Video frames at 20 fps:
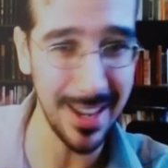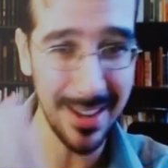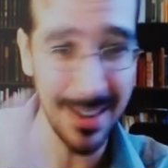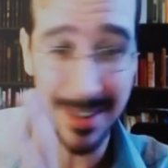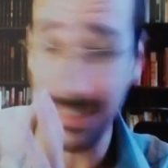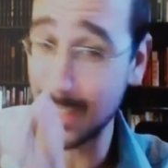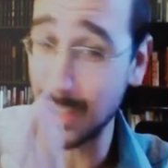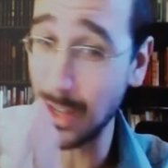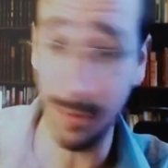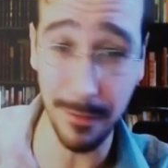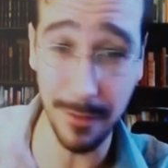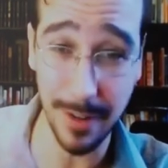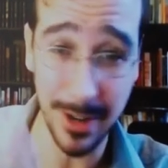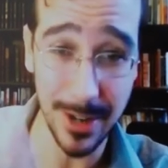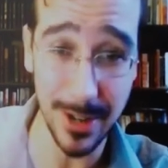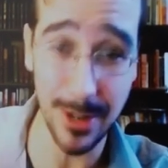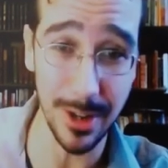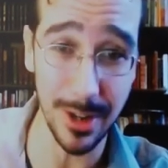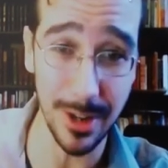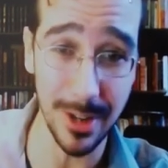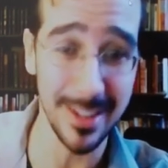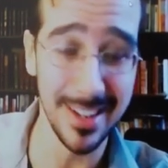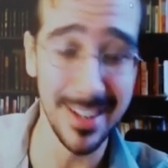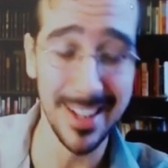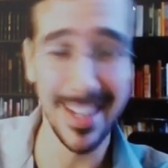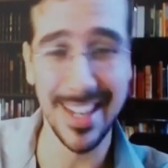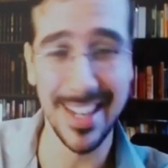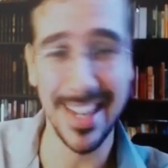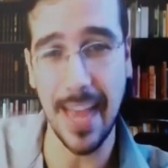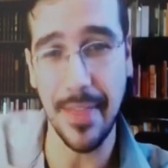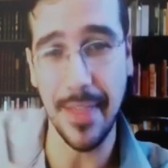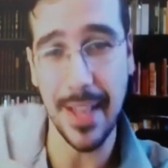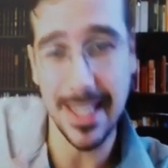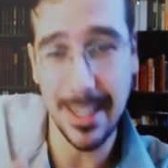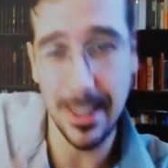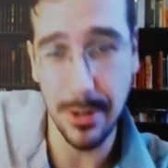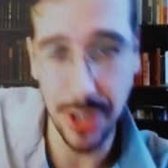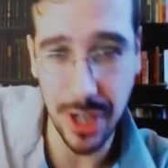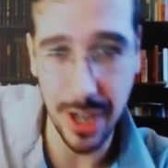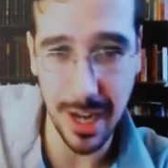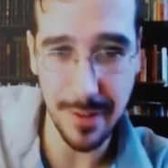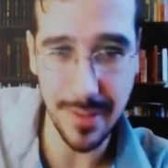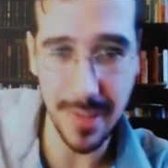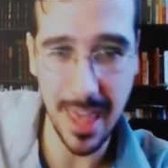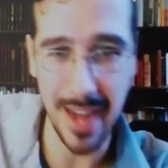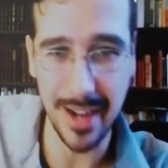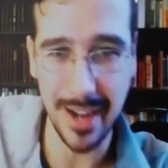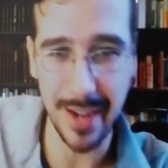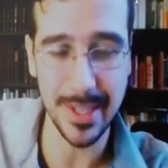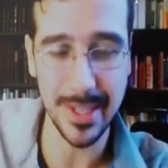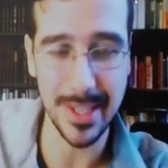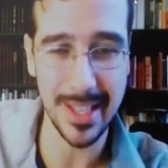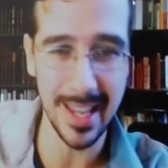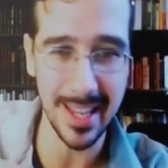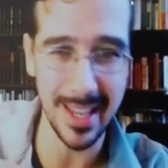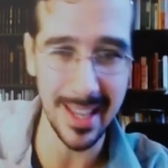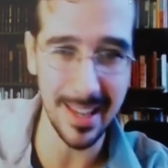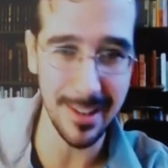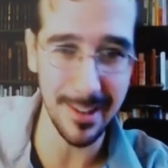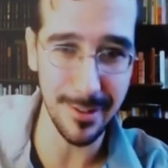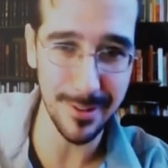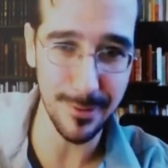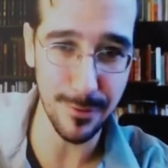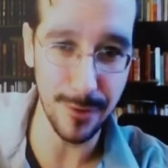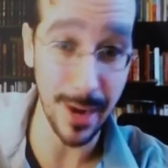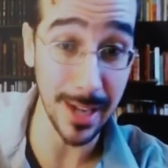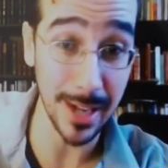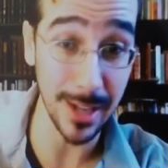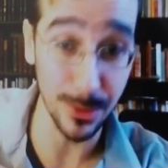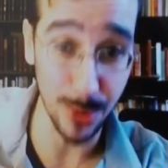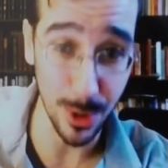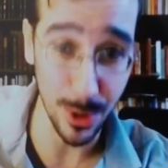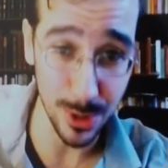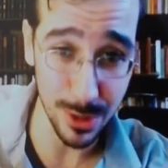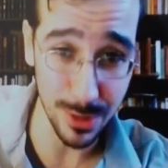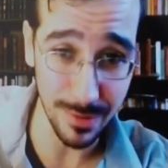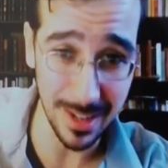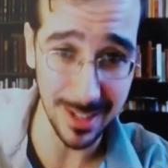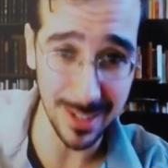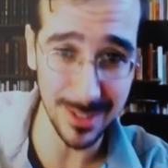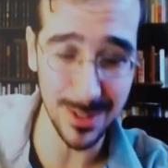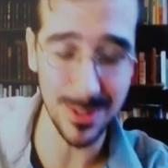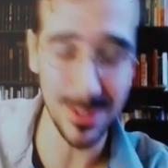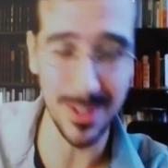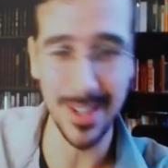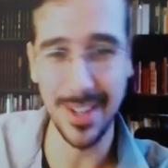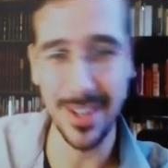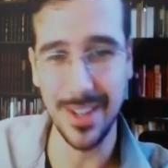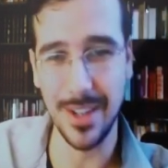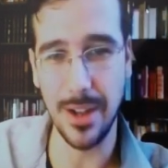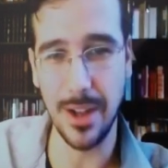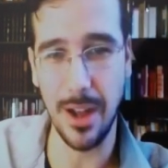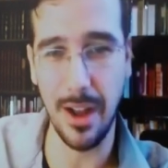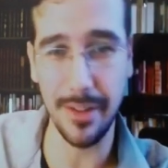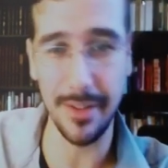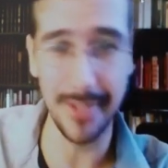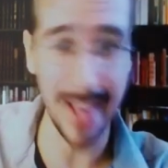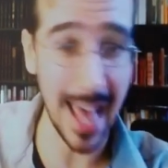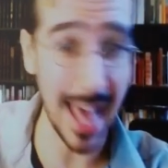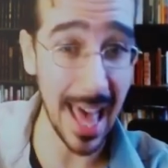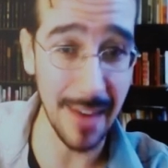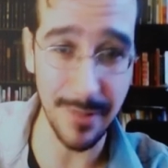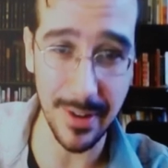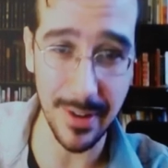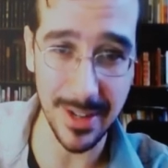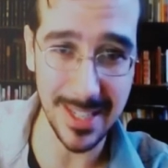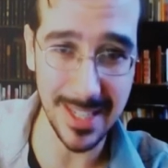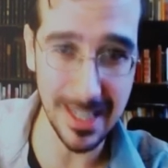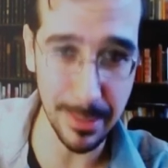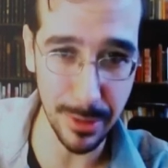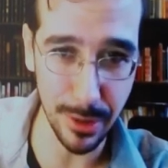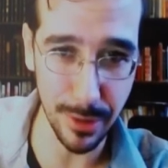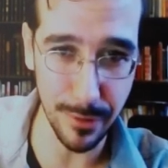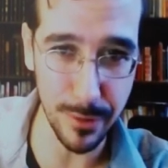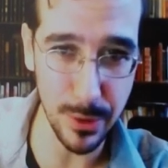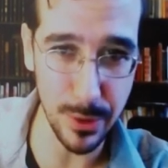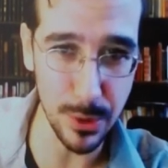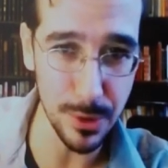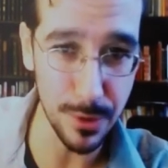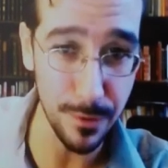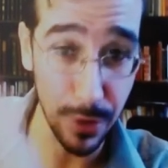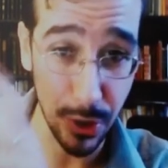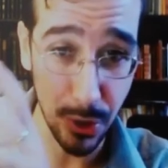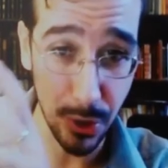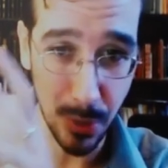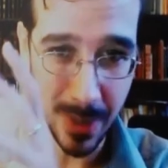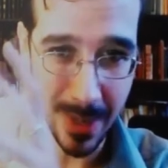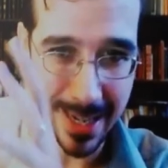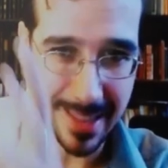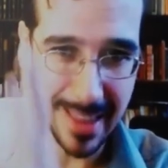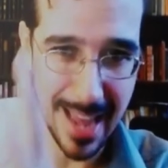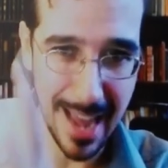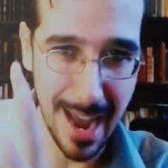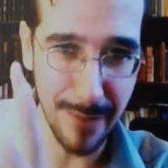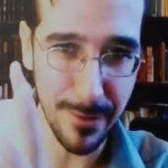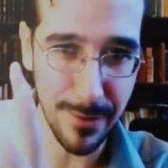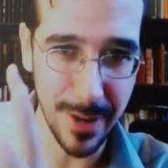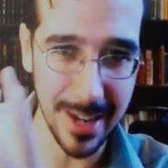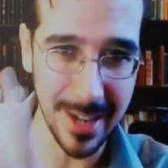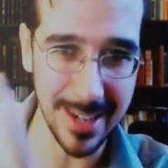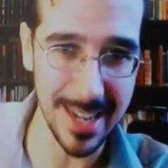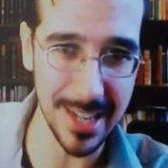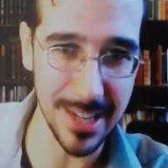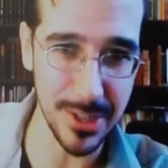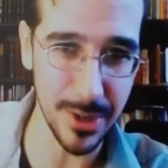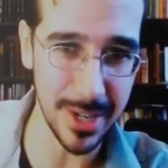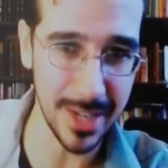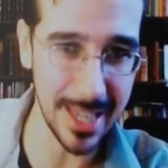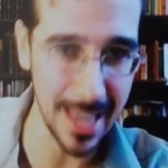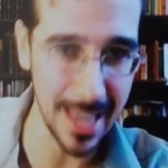It's all very good. And that's how John F. Kennedy was thinking. Franklin Roosevelt had very similar views for greening the African desert. He had